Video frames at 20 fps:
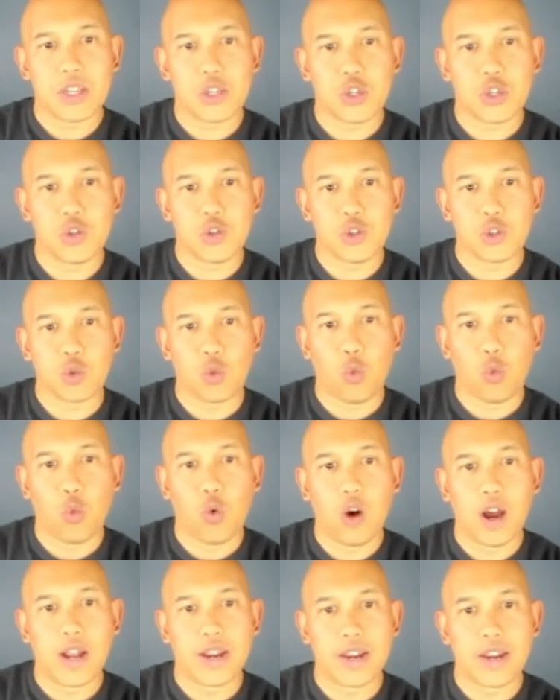choose
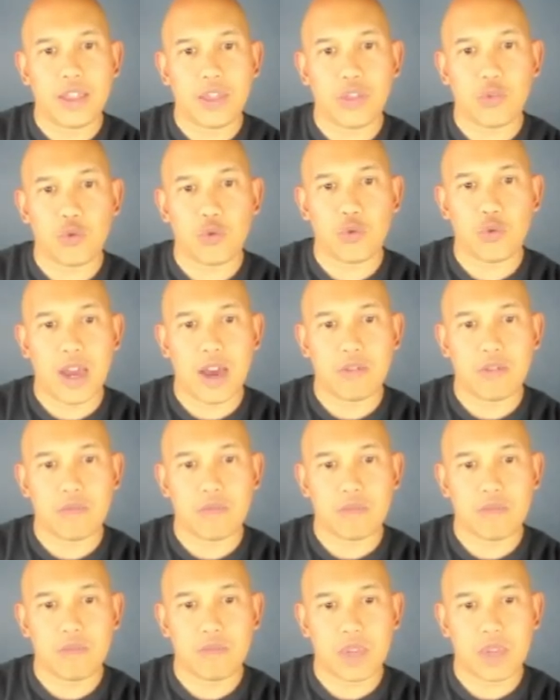1 throughout,
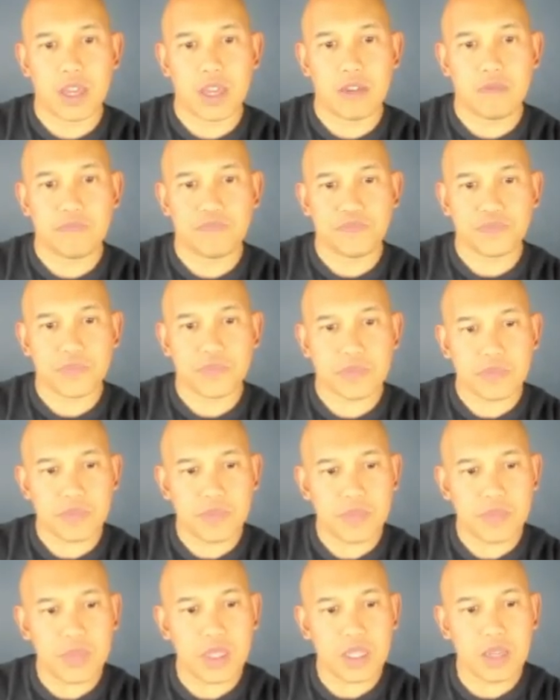okay?
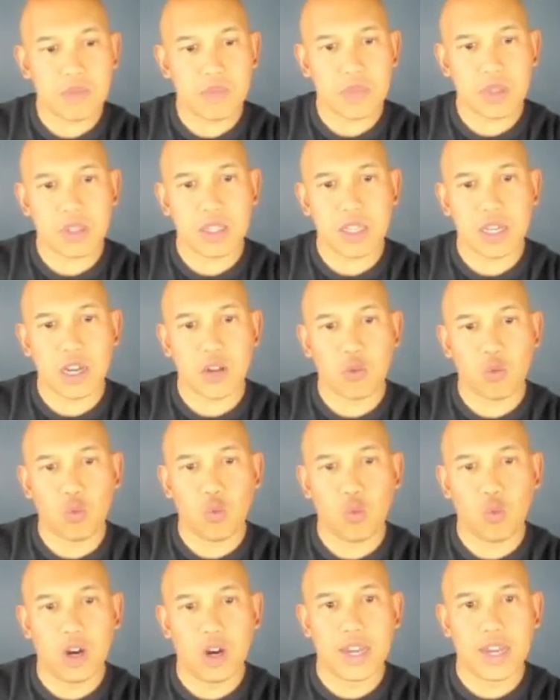Click
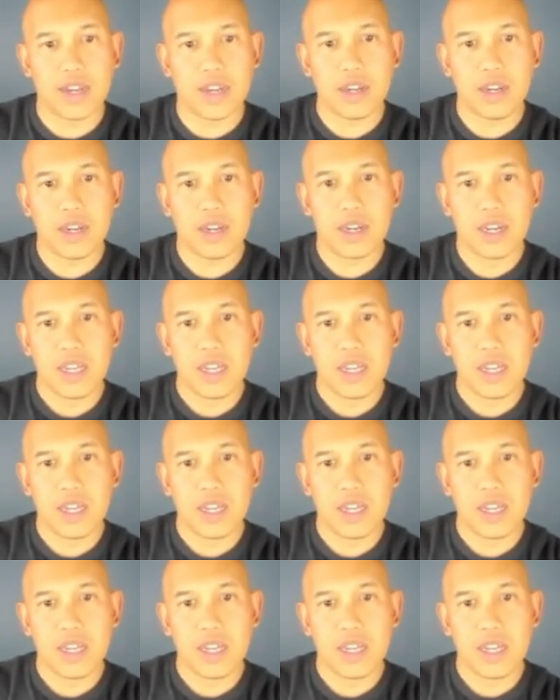on 1,